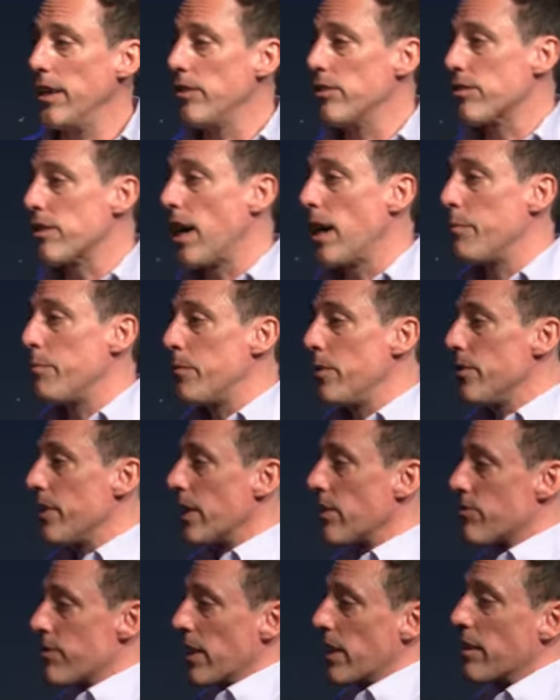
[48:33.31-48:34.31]
You stop
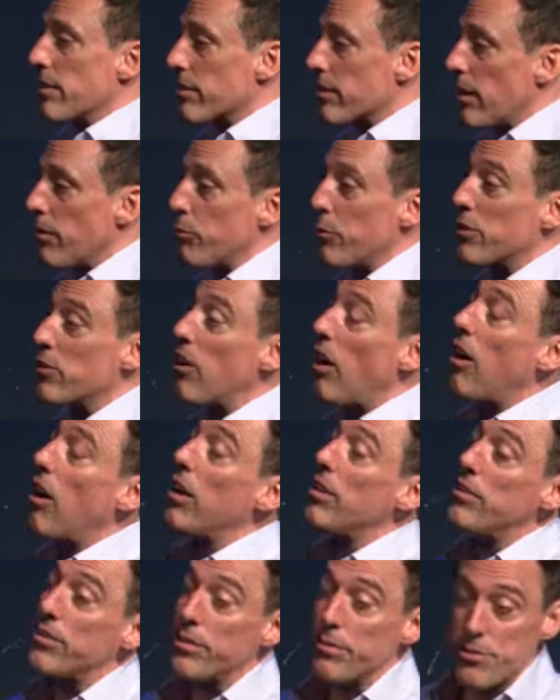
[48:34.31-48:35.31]
like drinking stuff with
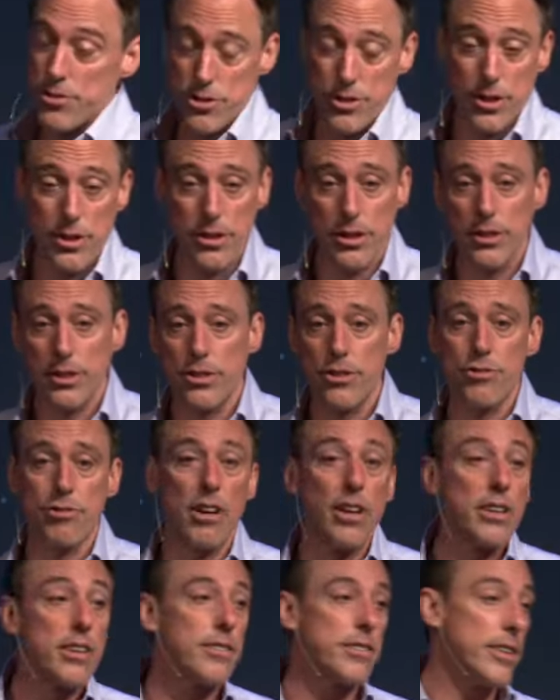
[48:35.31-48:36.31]
tons of sugar and
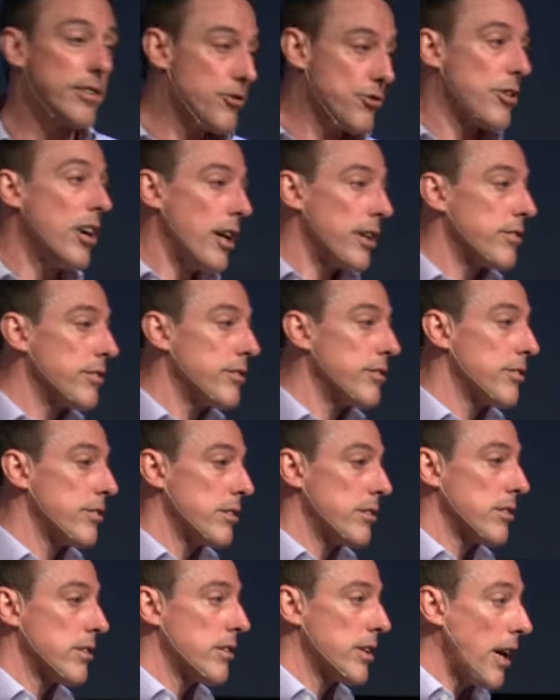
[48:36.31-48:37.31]
drugs. It's drugs.
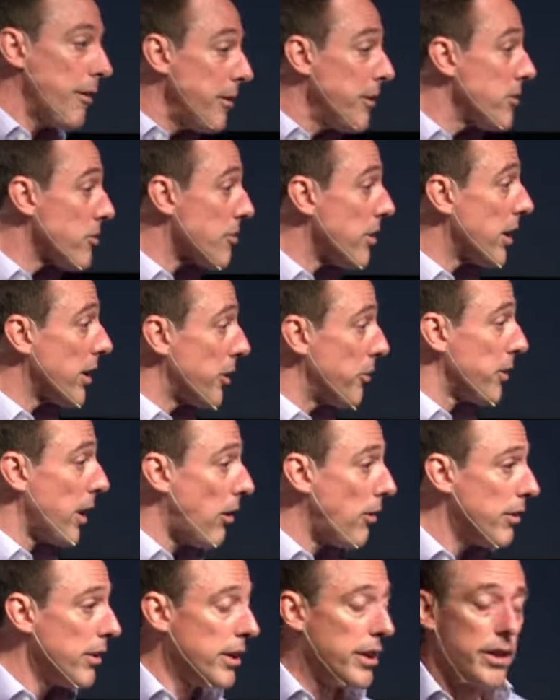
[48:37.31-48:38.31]
Caffeine's a drug, you
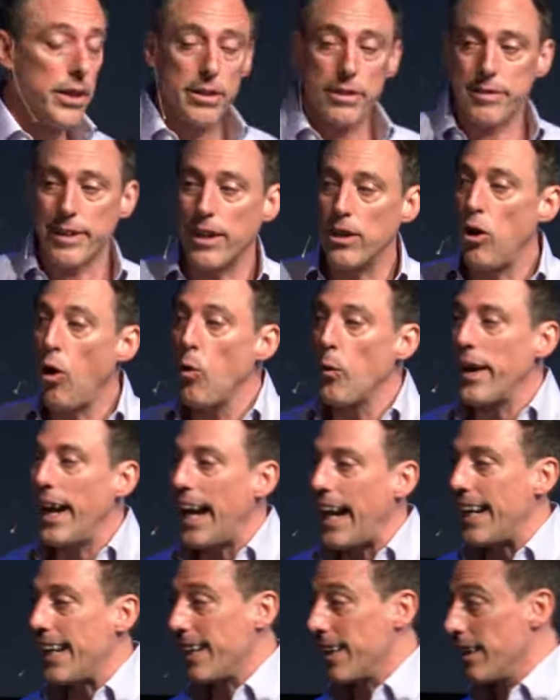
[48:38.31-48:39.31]
know. It's like
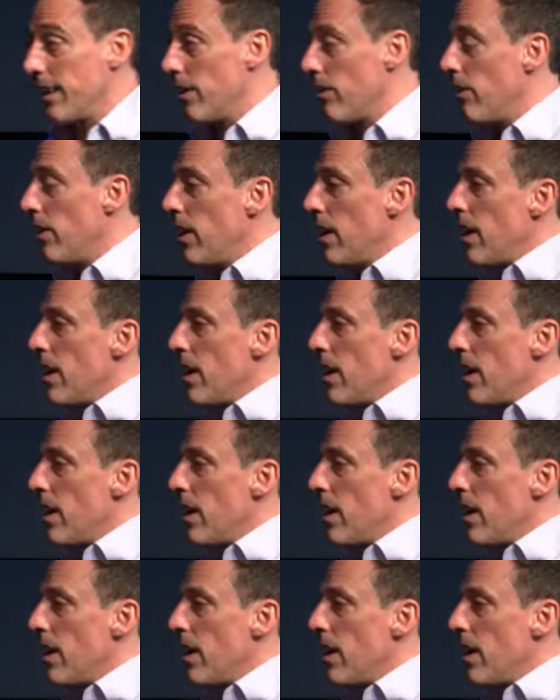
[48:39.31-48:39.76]
cocaine, you know.